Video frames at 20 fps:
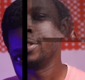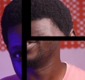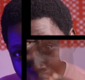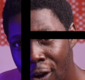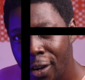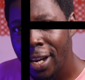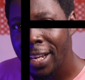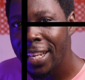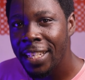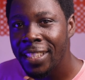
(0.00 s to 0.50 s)

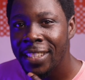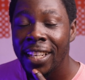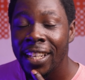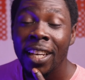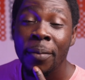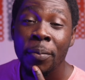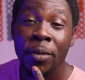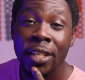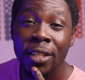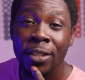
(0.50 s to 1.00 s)
All right, let's take
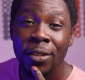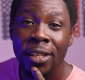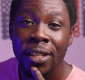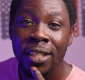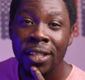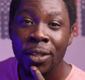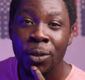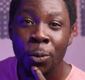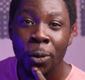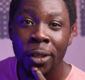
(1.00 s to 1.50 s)
a minute to
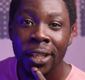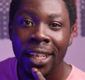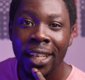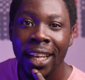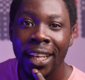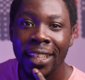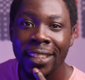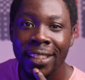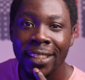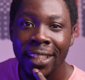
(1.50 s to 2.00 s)
listen to what the
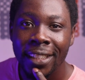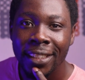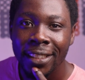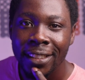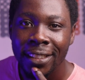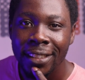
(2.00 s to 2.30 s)
client said.